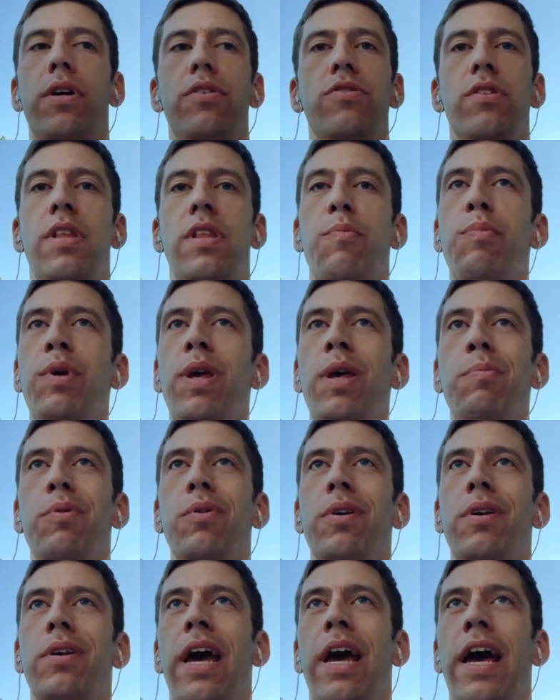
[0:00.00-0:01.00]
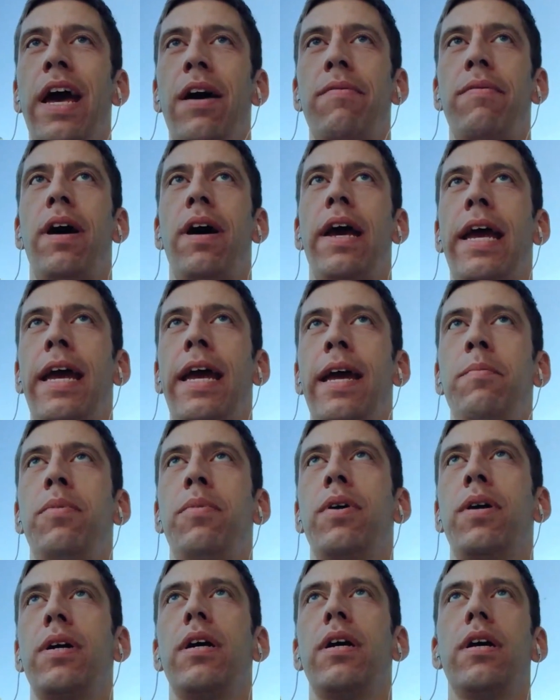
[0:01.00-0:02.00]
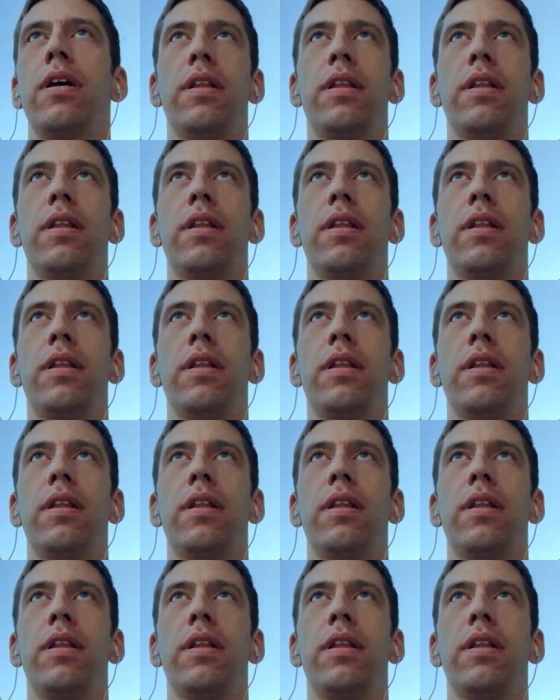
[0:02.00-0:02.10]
so that people could have a handbook